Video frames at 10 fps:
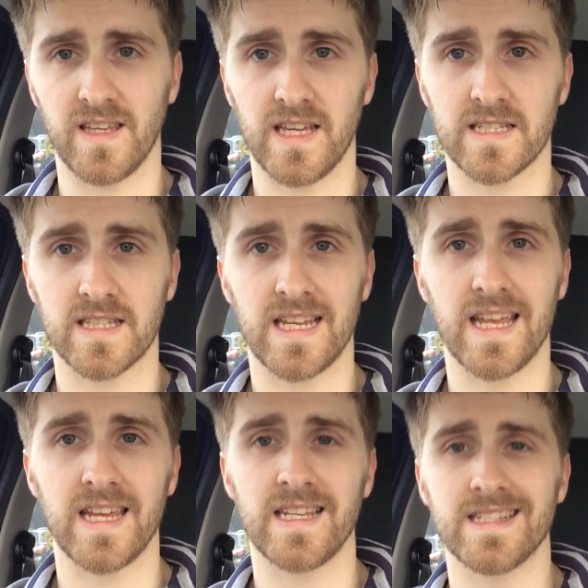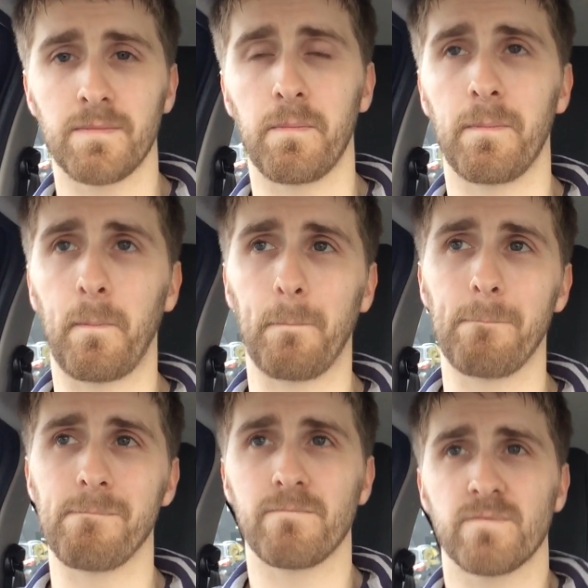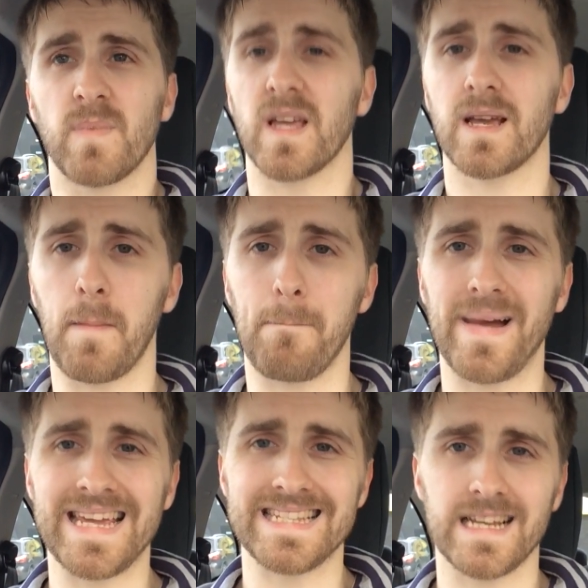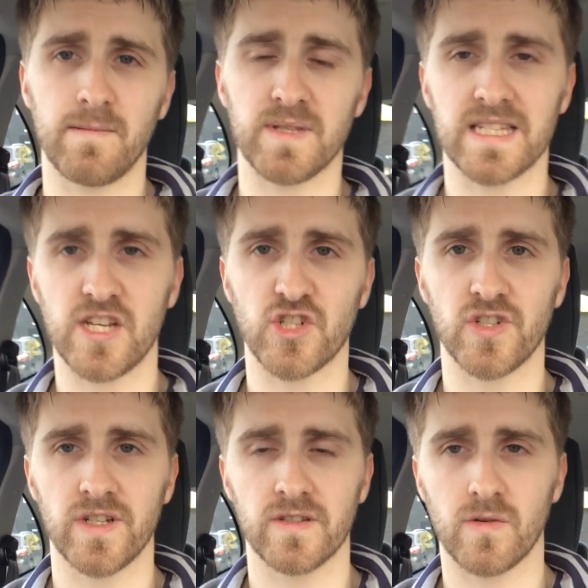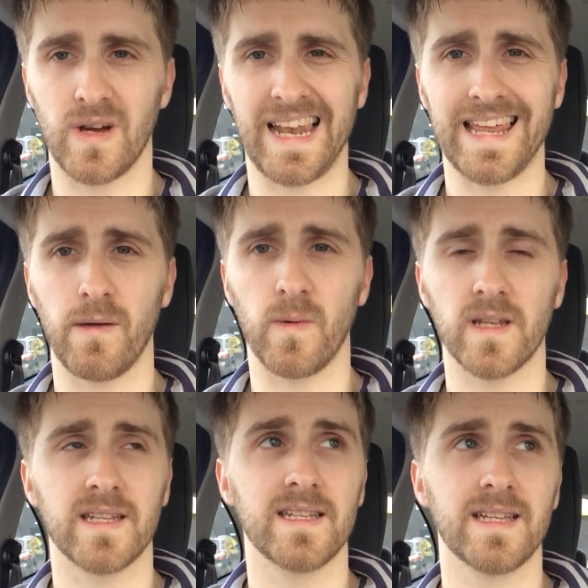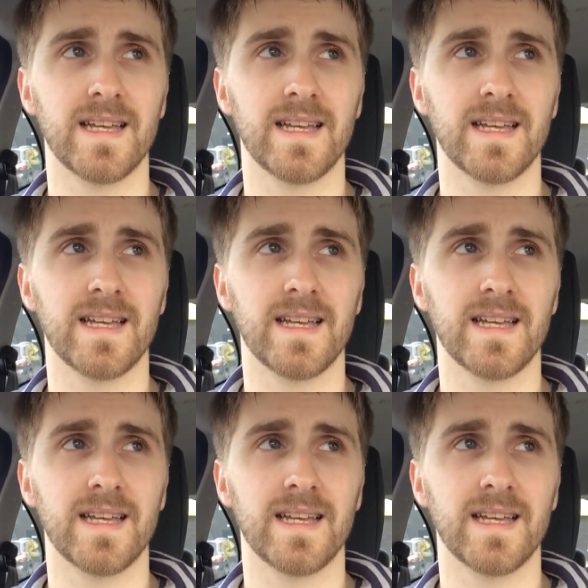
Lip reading: Yesterday's like amazing upper session. It's quite a late one.